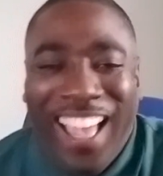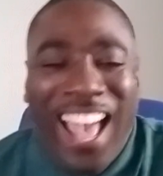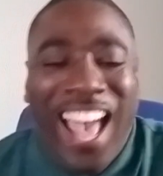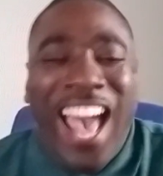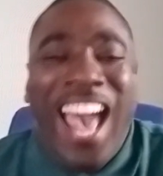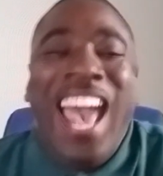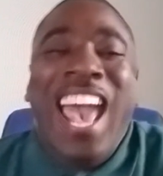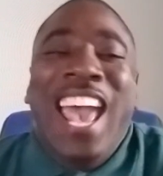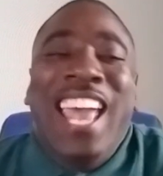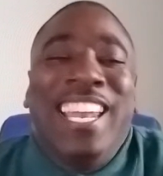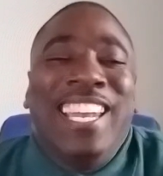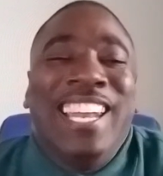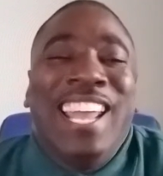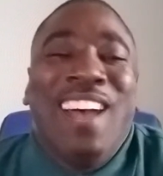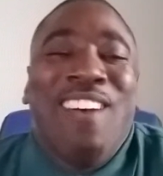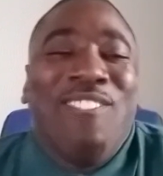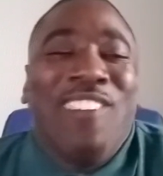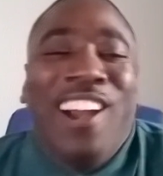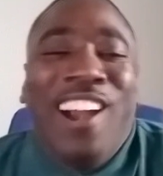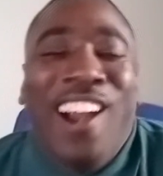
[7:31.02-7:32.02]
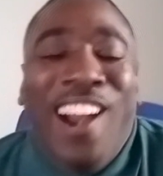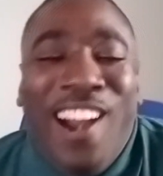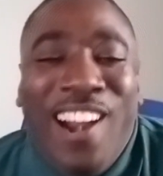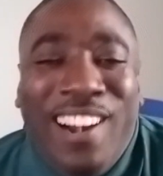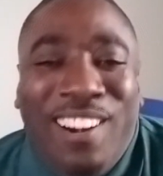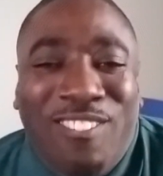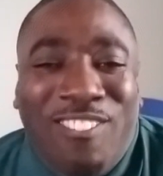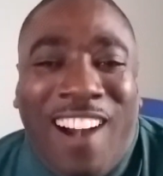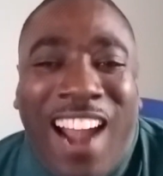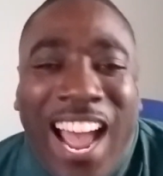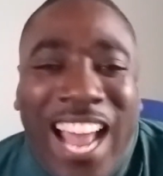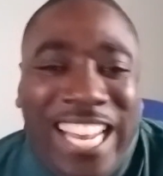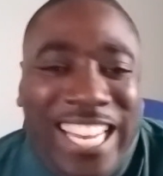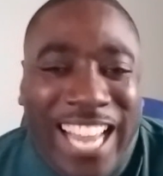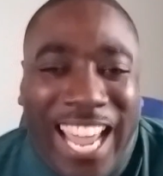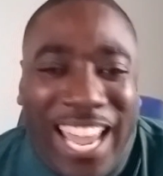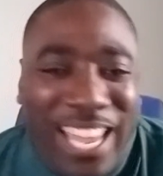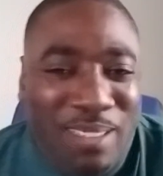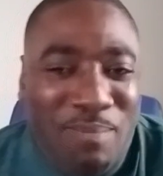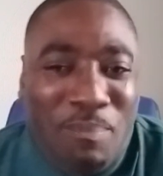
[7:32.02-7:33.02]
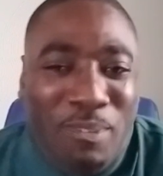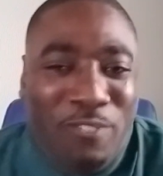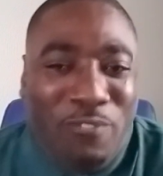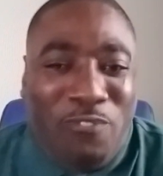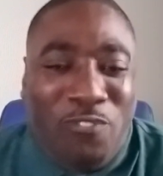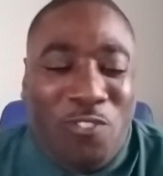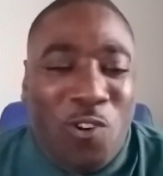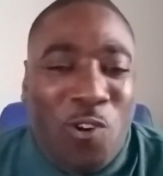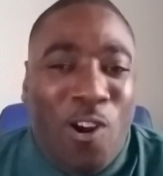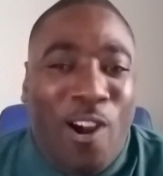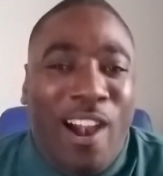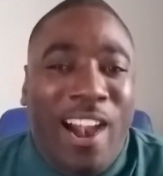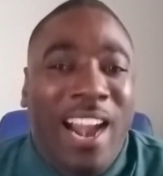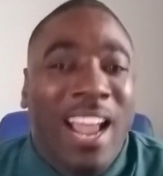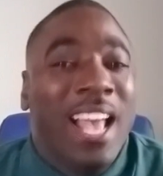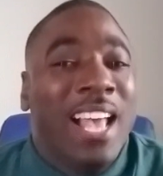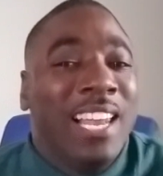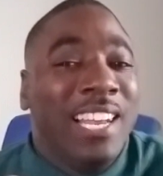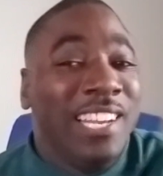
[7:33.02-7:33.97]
I had never heard of Ron Dayne before